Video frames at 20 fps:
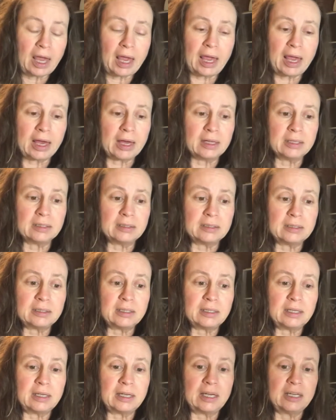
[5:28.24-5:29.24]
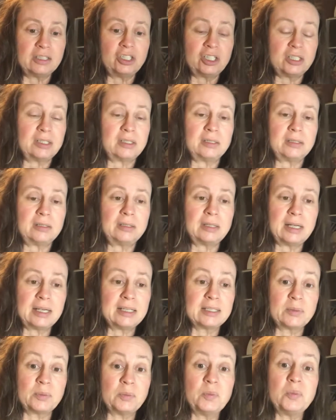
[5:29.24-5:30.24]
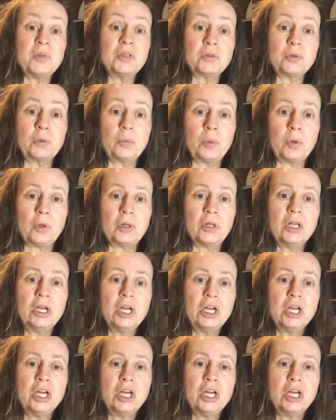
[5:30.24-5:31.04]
and it just is miserable.